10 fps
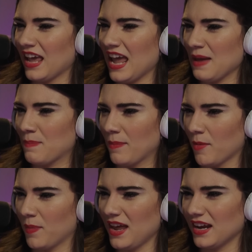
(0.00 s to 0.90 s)
gay
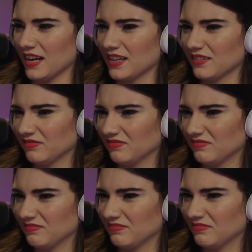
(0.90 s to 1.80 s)
Peppa Pig,
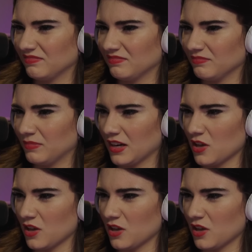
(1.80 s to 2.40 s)
but a